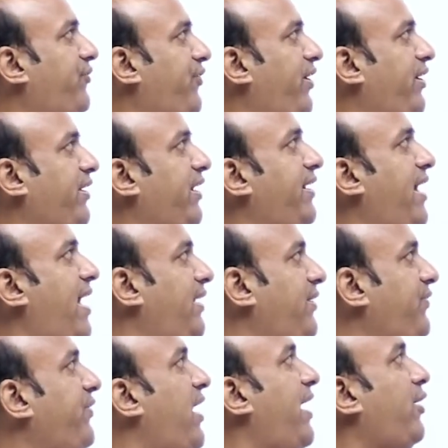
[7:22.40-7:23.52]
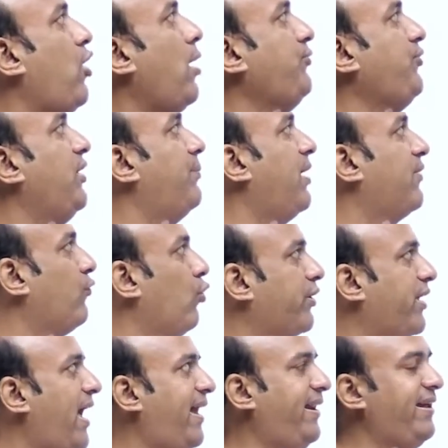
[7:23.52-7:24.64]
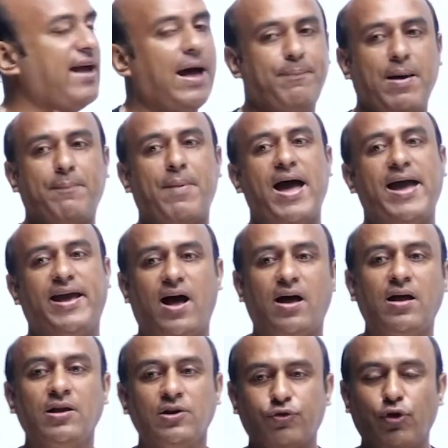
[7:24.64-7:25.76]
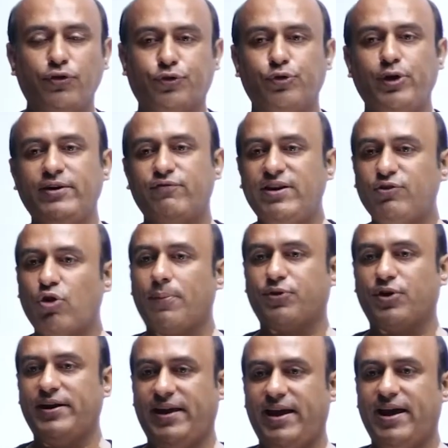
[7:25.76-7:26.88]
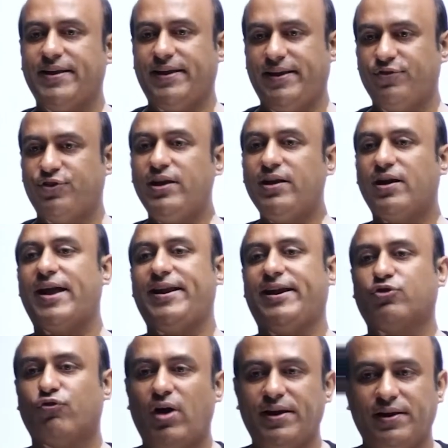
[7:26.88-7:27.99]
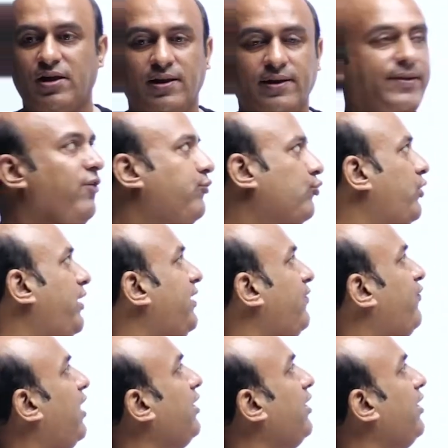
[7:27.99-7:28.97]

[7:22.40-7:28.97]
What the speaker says: circinalis, and option number 4, Carica papaya. So student, which option here is the correct one? Now student, if you are